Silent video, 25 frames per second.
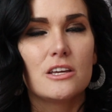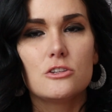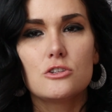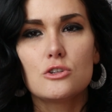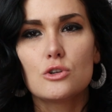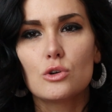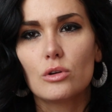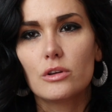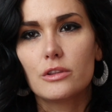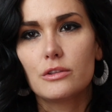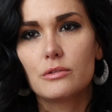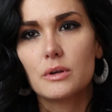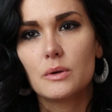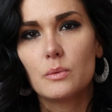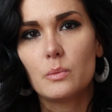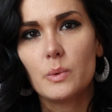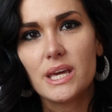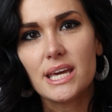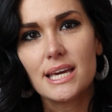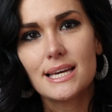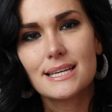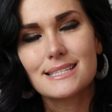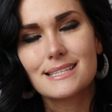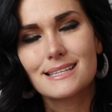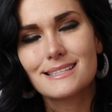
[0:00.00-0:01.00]
2 or 3
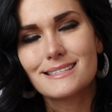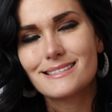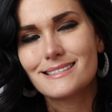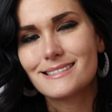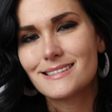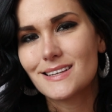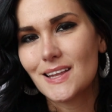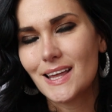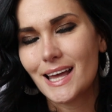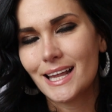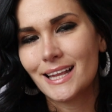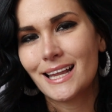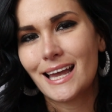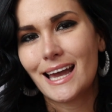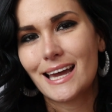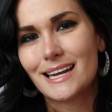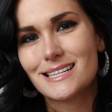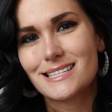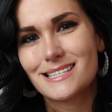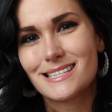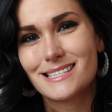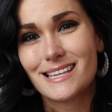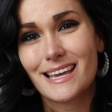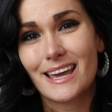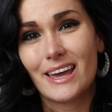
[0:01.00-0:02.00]
weeks and still hadn't had
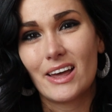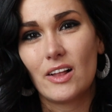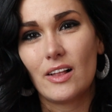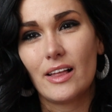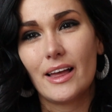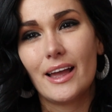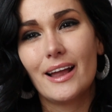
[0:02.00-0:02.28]
a sale.